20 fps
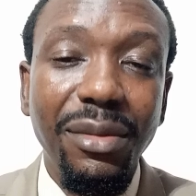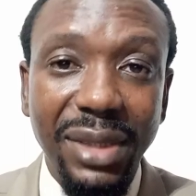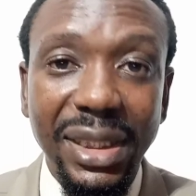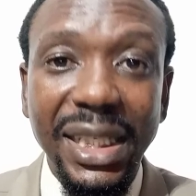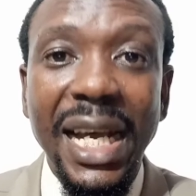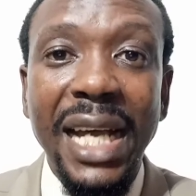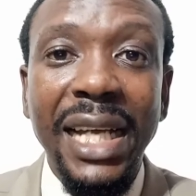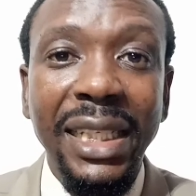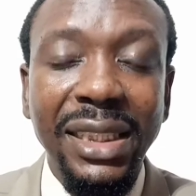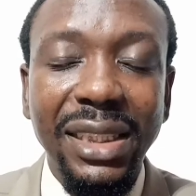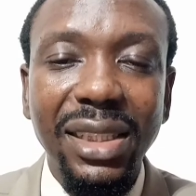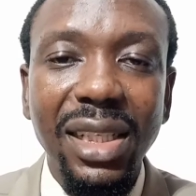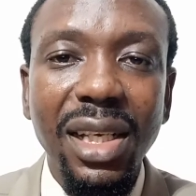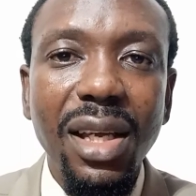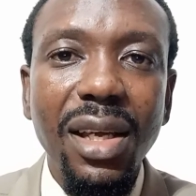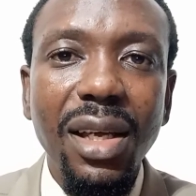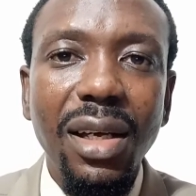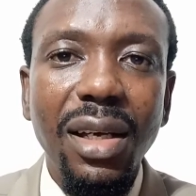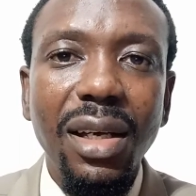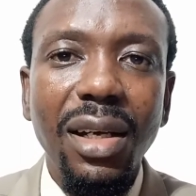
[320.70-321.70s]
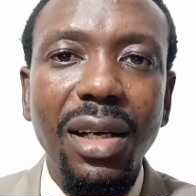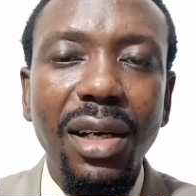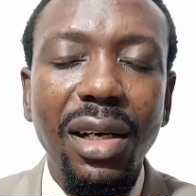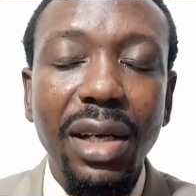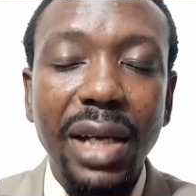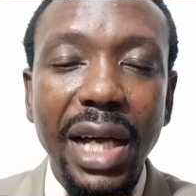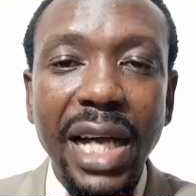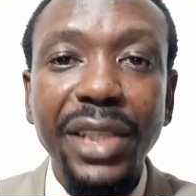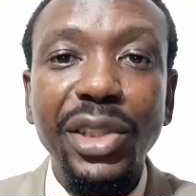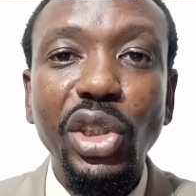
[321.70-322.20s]
I
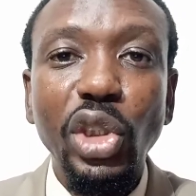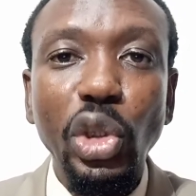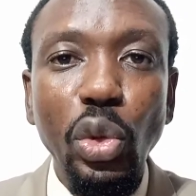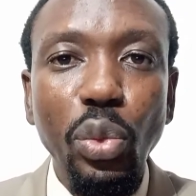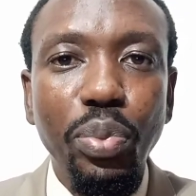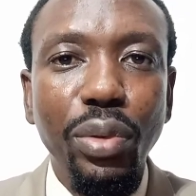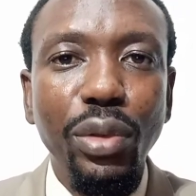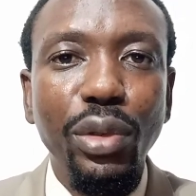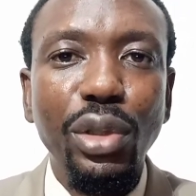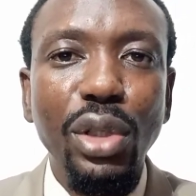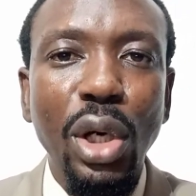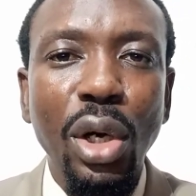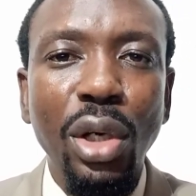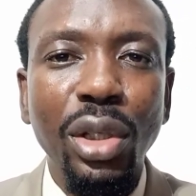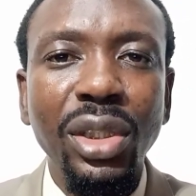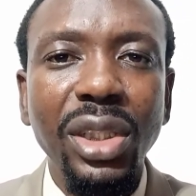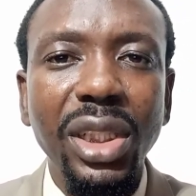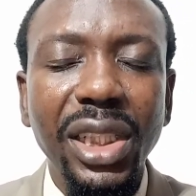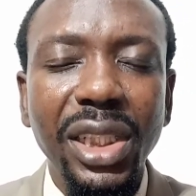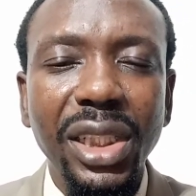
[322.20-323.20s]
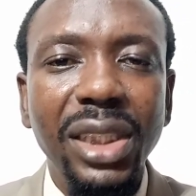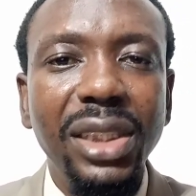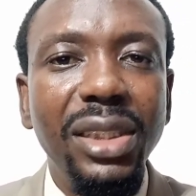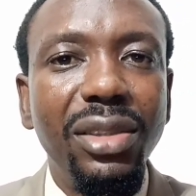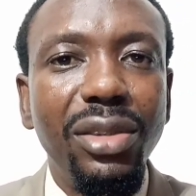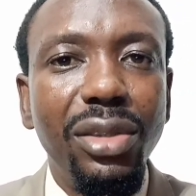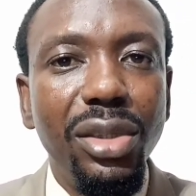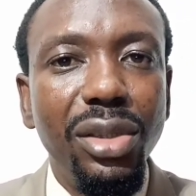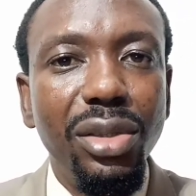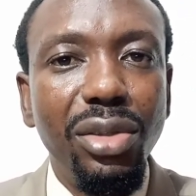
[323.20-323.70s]
used to put on, it
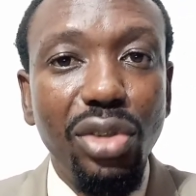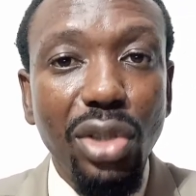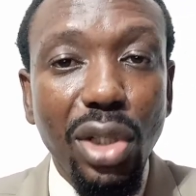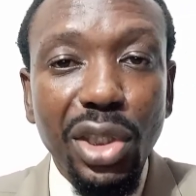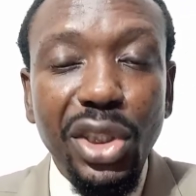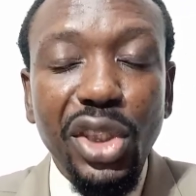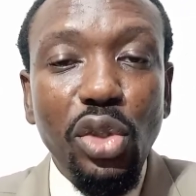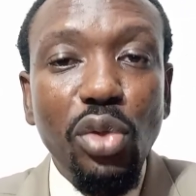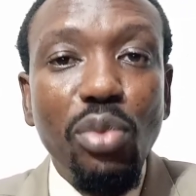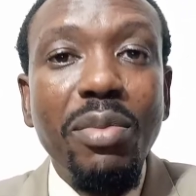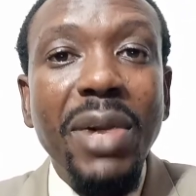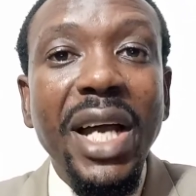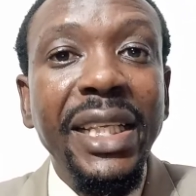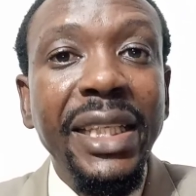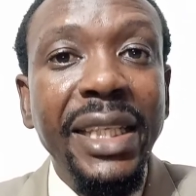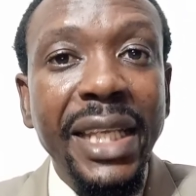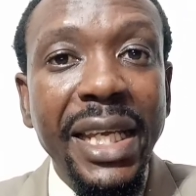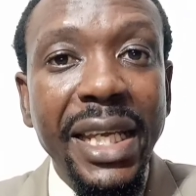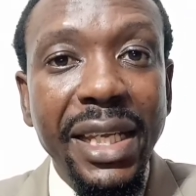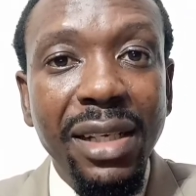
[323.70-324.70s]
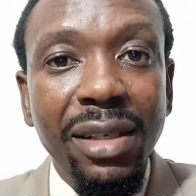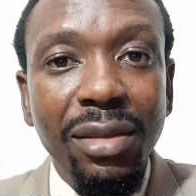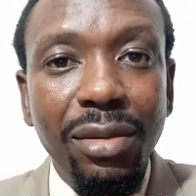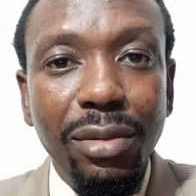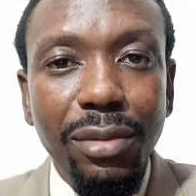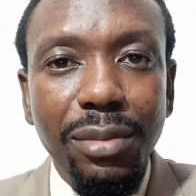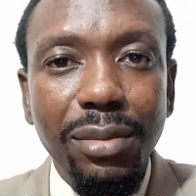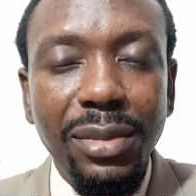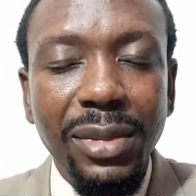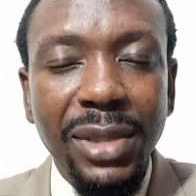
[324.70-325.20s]
touched my knee
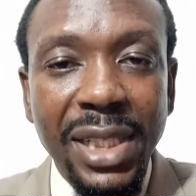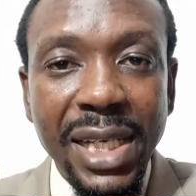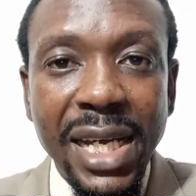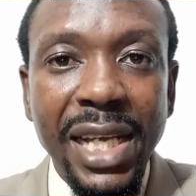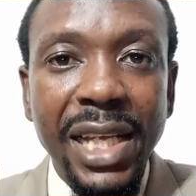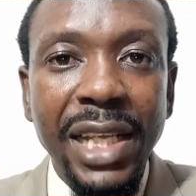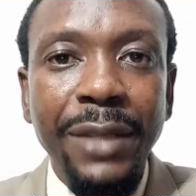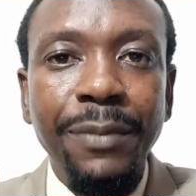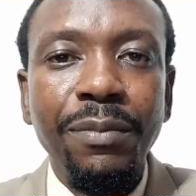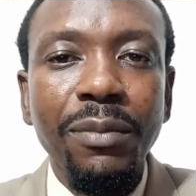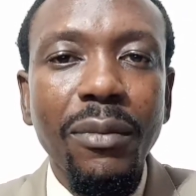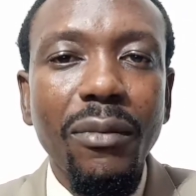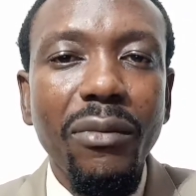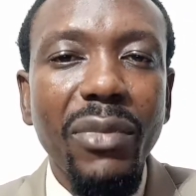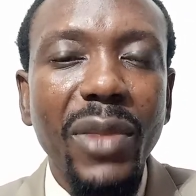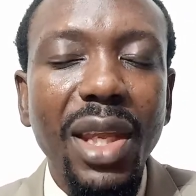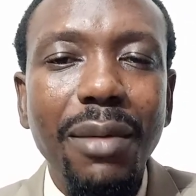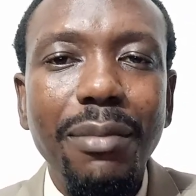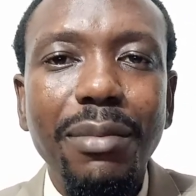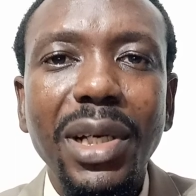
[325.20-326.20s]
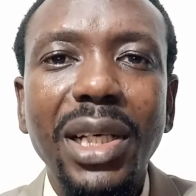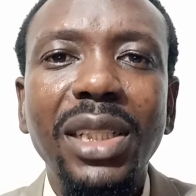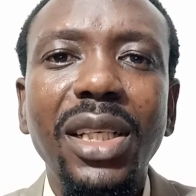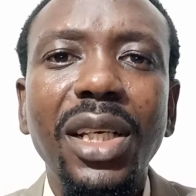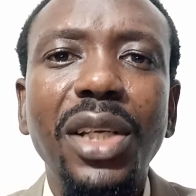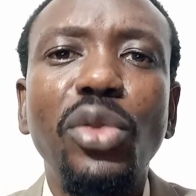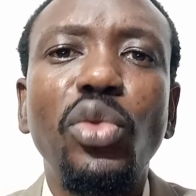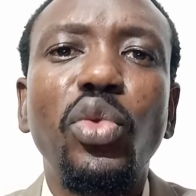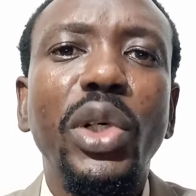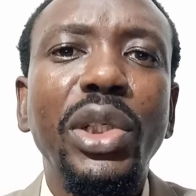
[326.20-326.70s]
then, but
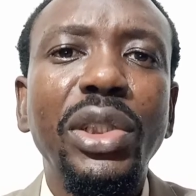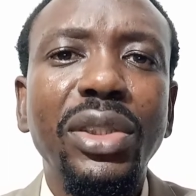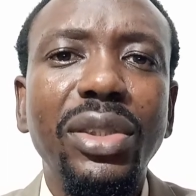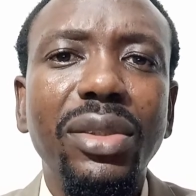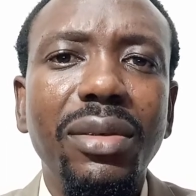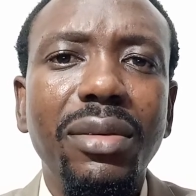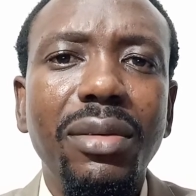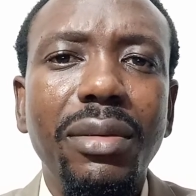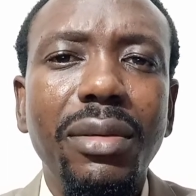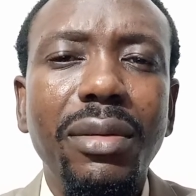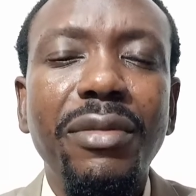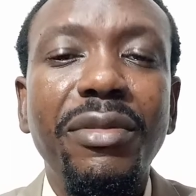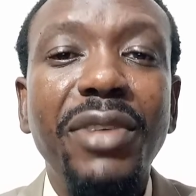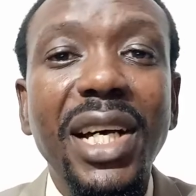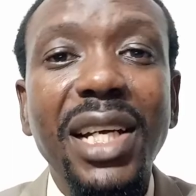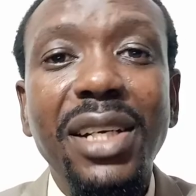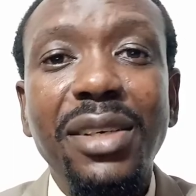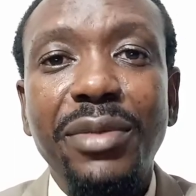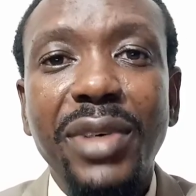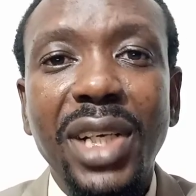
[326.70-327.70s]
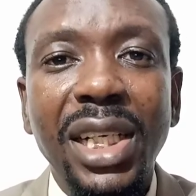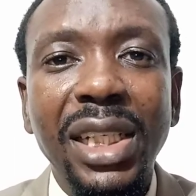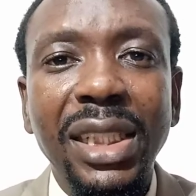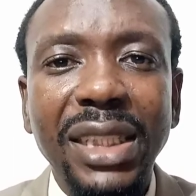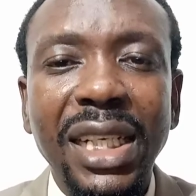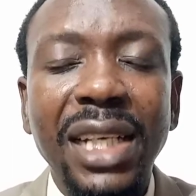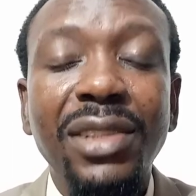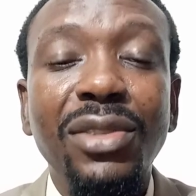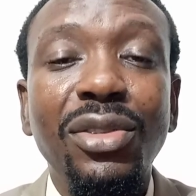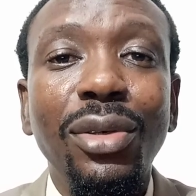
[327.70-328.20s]
it was very, very
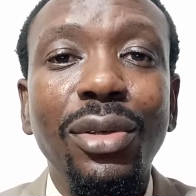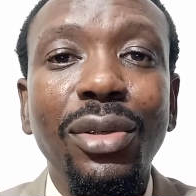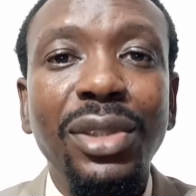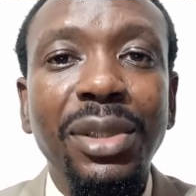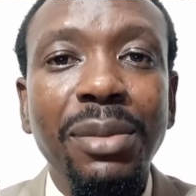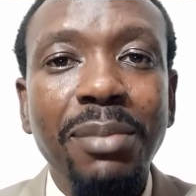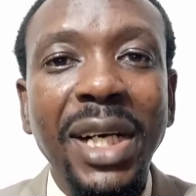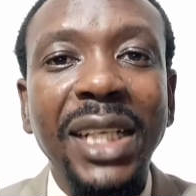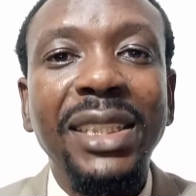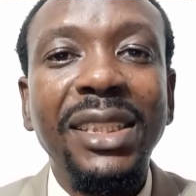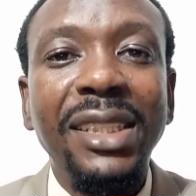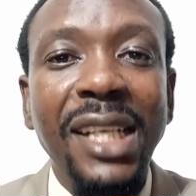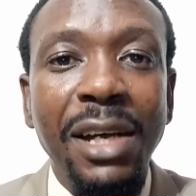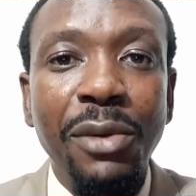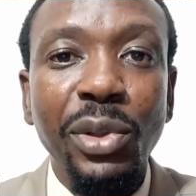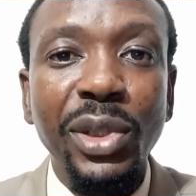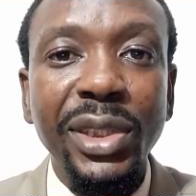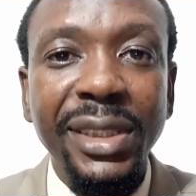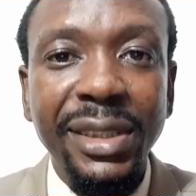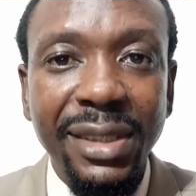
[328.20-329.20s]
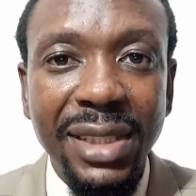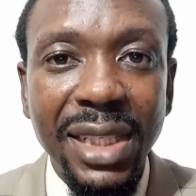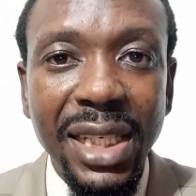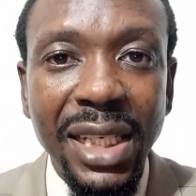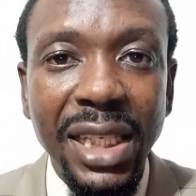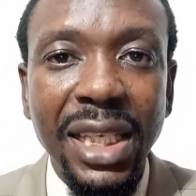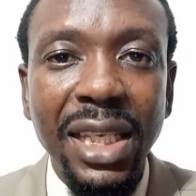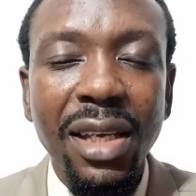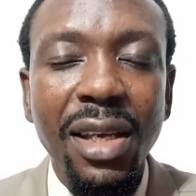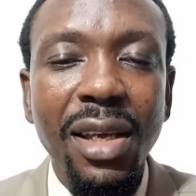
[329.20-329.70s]
tight. Though the material was
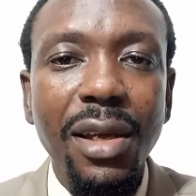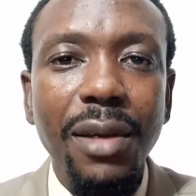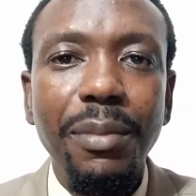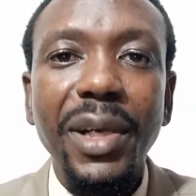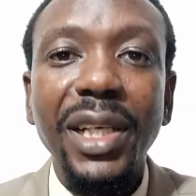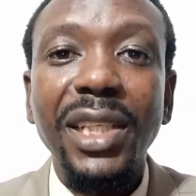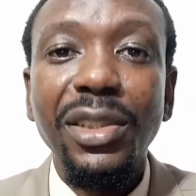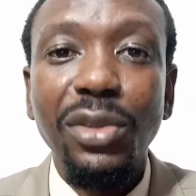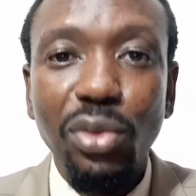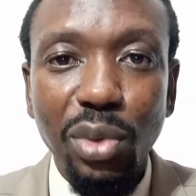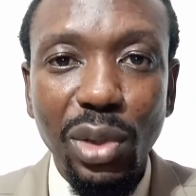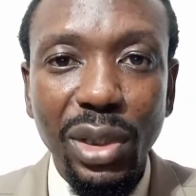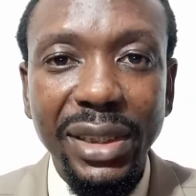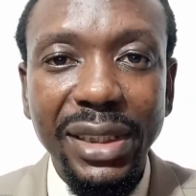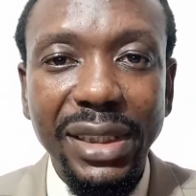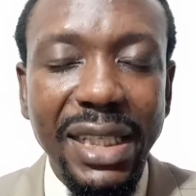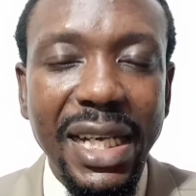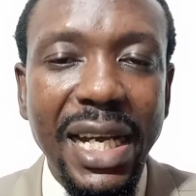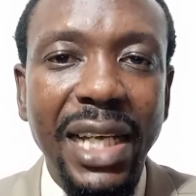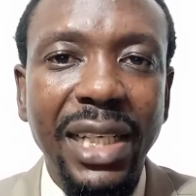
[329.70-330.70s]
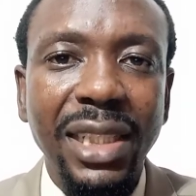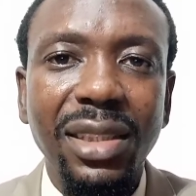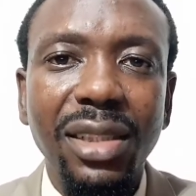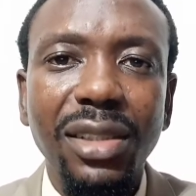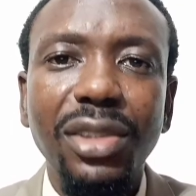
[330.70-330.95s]
thick, but it was tight.